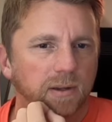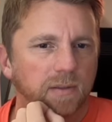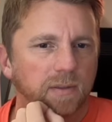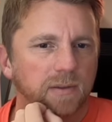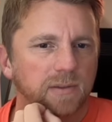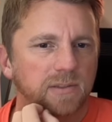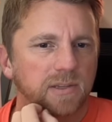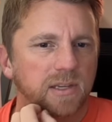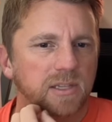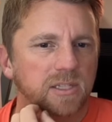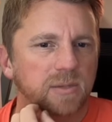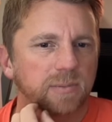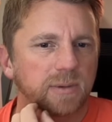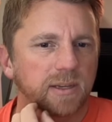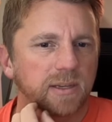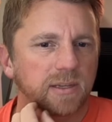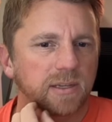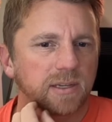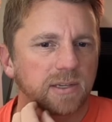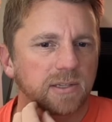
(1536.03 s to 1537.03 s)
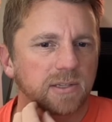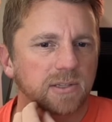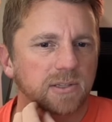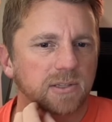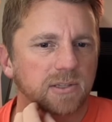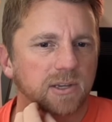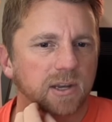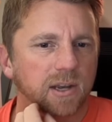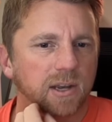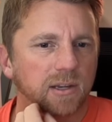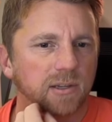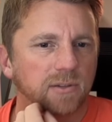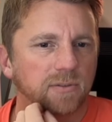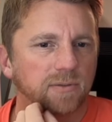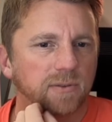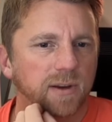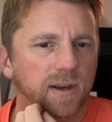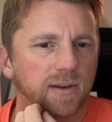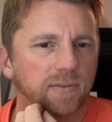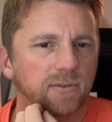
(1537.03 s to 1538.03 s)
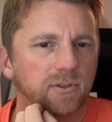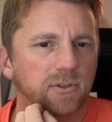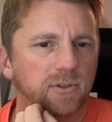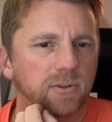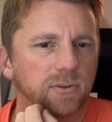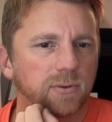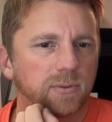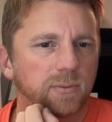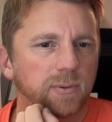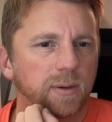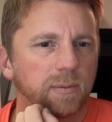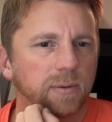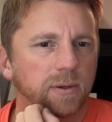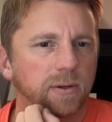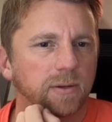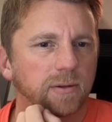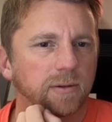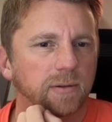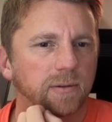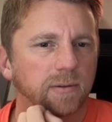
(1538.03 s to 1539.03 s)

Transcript: This has to be a decent size. 5-2 maybe?